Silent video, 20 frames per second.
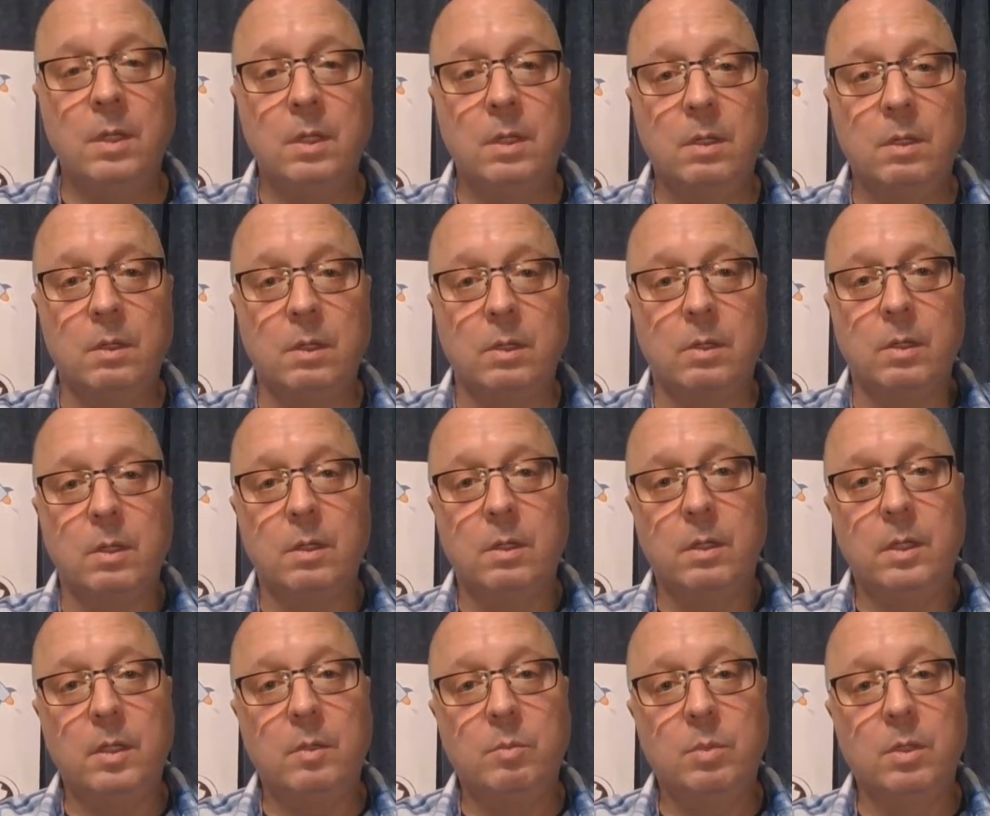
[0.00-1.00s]
click on the
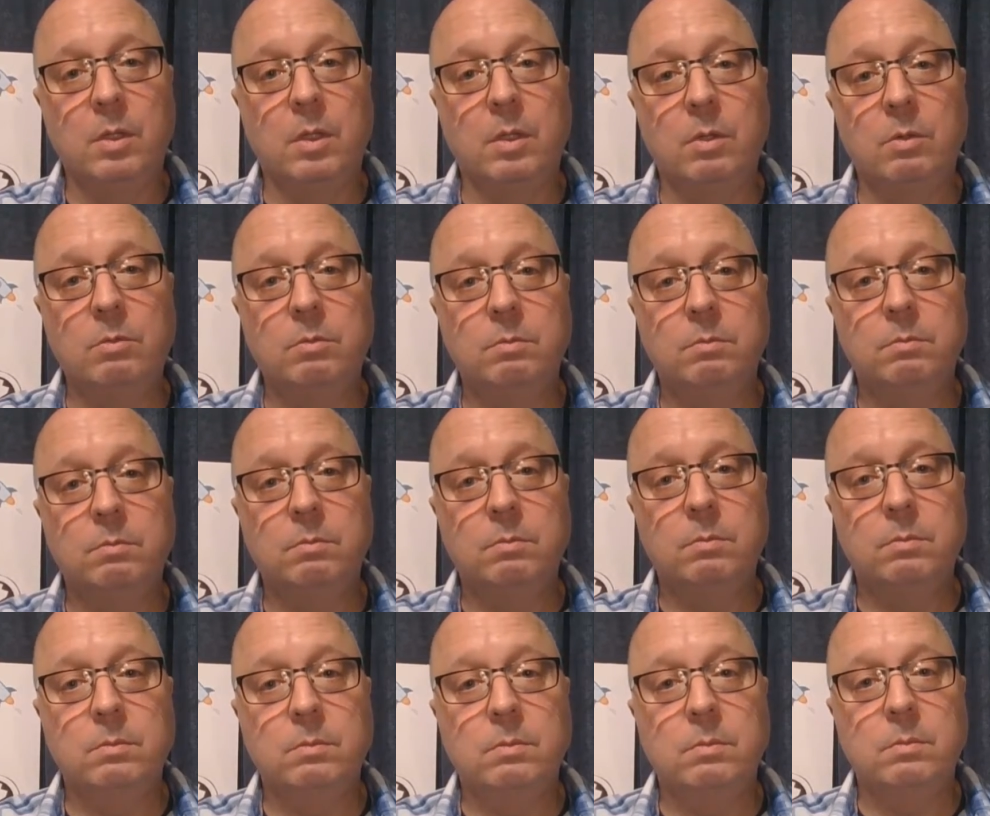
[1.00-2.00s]
link below,
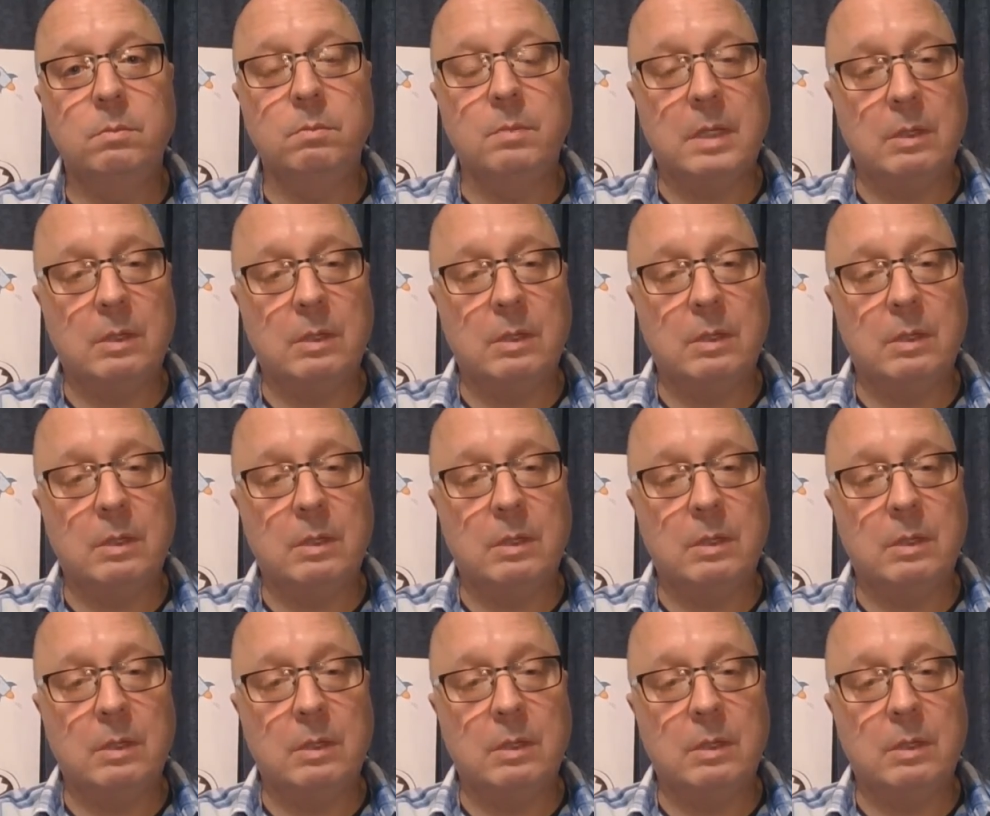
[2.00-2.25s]
my